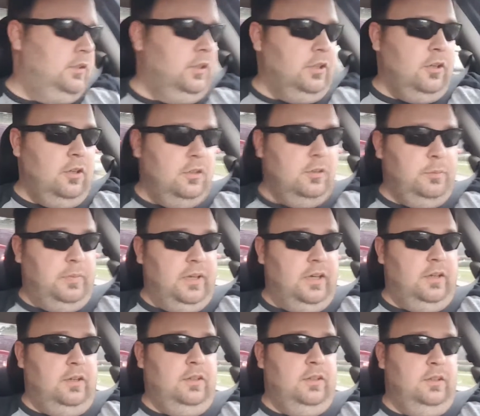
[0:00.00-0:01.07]
called
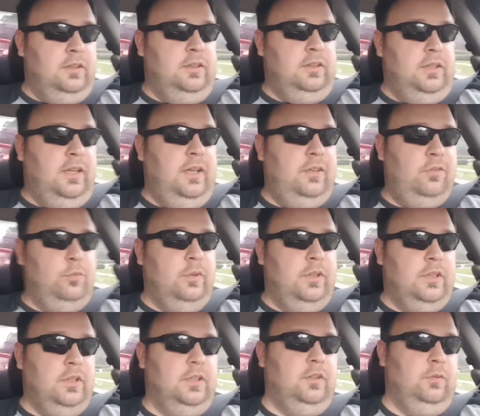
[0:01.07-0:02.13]
about it last
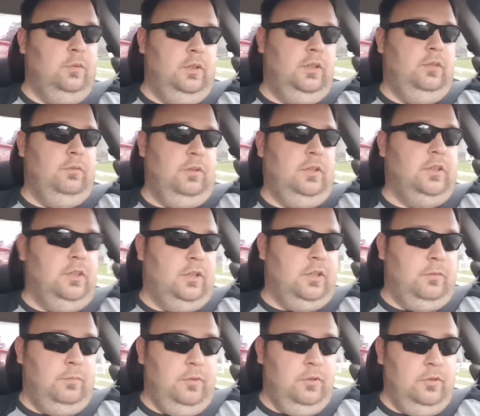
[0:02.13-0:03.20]
weekend when we caught
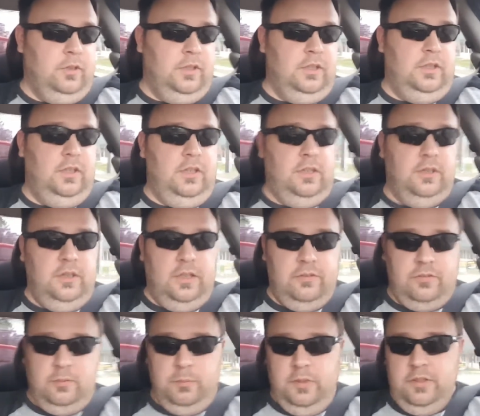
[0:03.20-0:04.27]
him doing it and
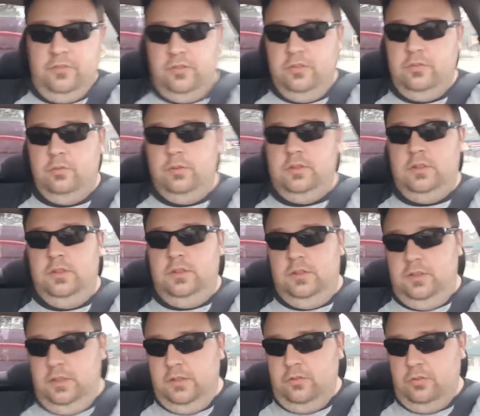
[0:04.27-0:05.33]
left a message with the
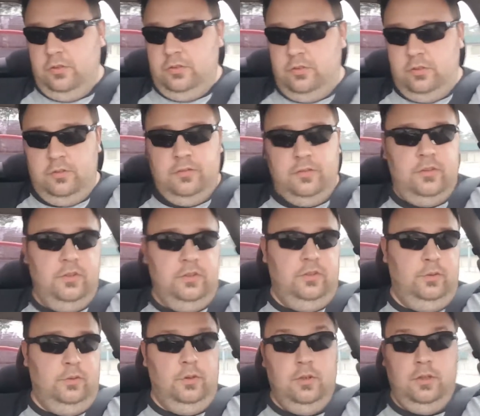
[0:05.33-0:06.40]
answering service because
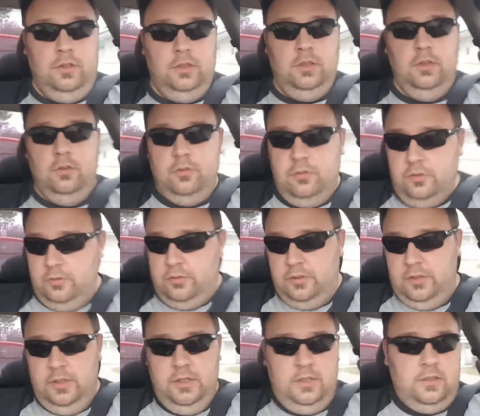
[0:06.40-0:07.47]
they were already closed. It was at
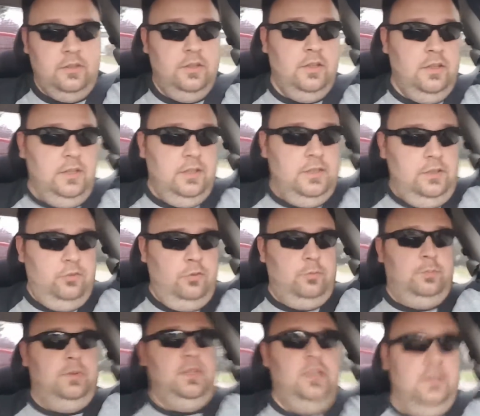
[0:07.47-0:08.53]
night. This was
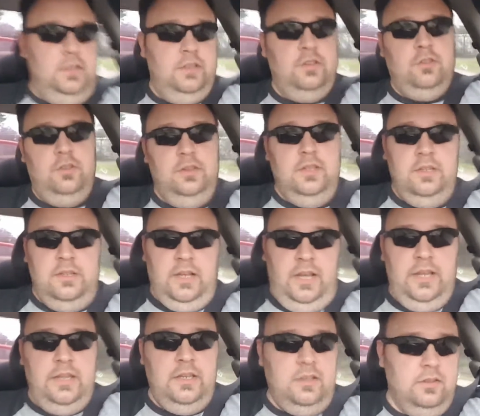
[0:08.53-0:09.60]
blatantly during the
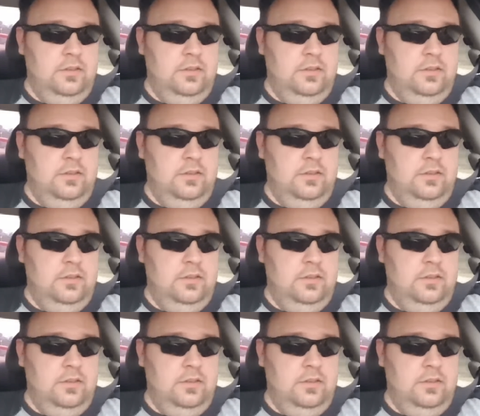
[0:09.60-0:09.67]
day.